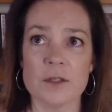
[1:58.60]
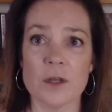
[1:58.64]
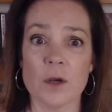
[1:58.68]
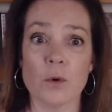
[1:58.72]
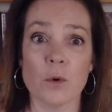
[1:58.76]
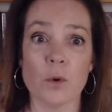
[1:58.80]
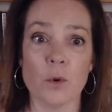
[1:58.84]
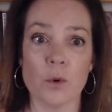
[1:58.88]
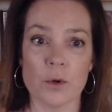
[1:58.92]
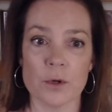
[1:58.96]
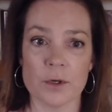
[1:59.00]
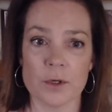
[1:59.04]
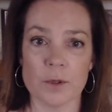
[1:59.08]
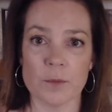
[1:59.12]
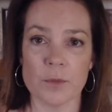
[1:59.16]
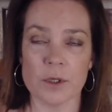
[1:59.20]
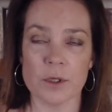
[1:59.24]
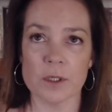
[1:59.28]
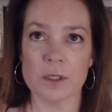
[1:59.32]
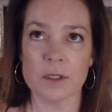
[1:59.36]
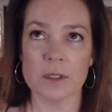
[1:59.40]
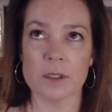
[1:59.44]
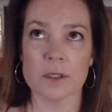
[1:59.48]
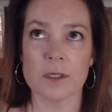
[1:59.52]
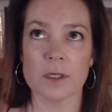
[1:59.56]
no order
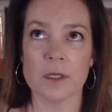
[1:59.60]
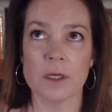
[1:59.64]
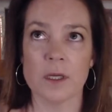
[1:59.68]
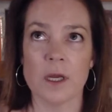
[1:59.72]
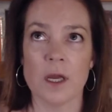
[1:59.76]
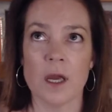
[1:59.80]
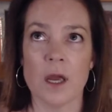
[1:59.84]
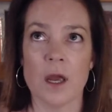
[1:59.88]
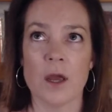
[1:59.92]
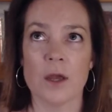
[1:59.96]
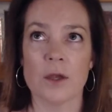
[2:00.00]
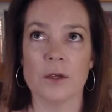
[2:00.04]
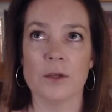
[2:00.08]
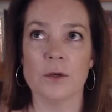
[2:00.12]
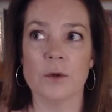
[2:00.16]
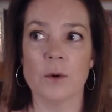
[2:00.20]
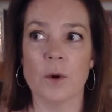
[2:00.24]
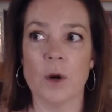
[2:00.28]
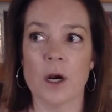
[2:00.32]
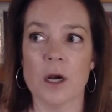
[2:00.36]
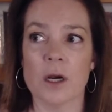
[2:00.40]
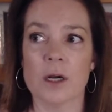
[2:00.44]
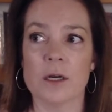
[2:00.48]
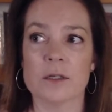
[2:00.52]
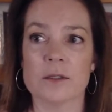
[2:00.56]
book.
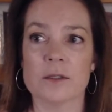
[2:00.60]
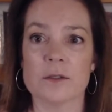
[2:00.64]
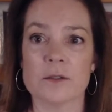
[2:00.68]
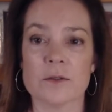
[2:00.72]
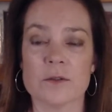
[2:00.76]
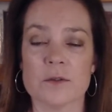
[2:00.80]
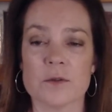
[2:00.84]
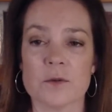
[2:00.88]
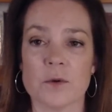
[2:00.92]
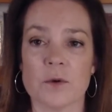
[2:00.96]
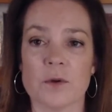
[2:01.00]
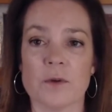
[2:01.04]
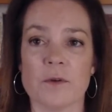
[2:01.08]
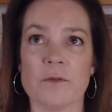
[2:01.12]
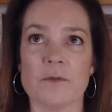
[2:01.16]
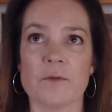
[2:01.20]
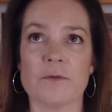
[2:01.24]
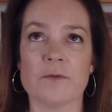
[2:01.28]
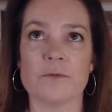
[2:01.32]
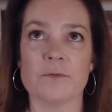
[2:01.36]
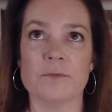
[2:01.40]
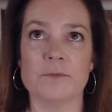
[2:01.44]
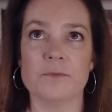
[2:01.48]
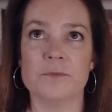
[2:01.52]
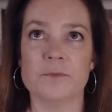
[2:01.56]
You aren't sort of
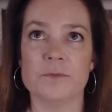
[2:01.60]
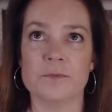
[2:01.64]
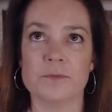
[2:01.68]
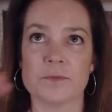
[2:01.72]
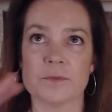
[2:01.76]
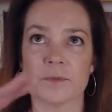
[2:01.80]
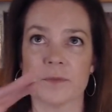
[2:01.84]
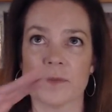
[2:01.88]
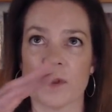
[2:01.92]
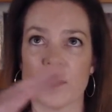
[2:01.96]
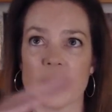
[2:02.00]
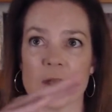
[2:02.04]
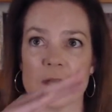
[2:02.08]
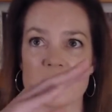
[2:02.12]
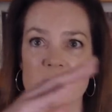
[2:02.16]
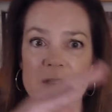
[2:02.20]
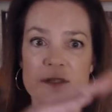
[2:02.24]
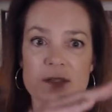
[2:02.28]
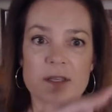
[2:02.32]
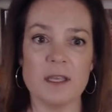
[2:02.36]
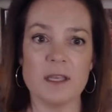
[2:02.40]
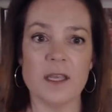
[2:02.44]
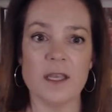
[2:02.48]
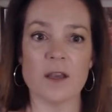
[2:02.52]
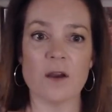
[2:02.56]

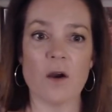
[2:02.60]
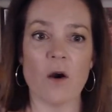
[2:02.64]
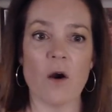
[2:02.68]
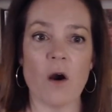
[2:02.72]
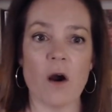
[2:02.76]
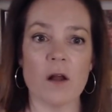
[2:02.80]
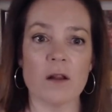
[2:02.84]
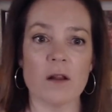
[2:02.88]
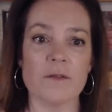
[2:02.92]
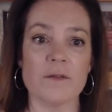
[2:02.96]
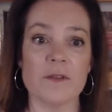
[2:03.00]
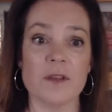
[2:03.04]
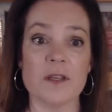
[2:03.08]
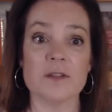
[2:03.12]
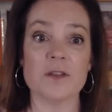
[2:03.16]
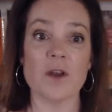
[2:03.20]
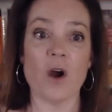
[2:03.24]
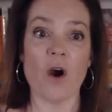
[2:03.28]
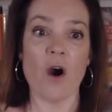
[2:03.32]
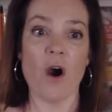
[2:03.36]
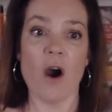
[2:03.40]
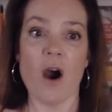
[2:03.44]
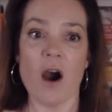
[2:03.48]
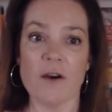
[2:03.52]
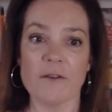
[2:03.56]
seeing all of these
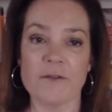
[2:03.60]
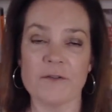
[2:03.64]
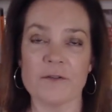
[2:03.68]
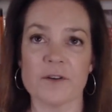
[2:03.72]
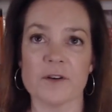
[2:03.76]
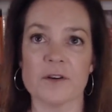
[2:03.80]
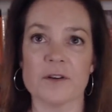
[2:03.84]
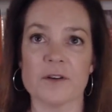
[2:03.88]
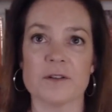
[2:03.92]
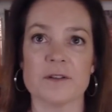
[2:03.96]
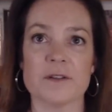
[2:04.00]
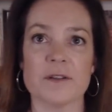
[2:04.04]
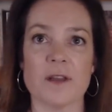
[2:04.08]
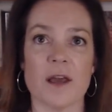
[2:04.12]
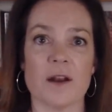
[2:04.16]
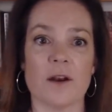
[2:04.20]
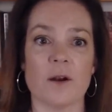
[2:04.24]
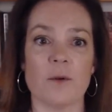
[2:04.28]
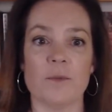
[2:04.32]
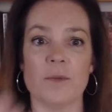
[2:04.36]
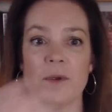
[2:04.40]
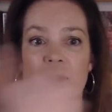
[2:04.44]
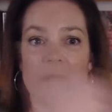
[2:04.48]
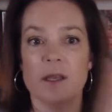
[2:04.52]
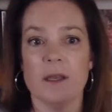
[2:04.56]
offers that
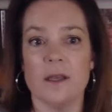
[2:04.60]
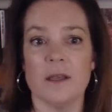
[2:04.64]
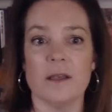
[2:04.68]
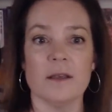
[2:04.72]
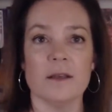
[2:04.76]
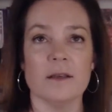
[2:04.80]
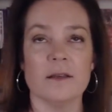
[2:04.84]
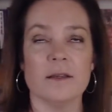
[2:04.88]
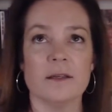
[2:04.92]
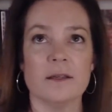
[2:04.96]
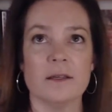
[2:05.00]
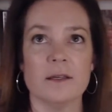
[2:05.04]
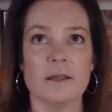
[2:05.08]
are being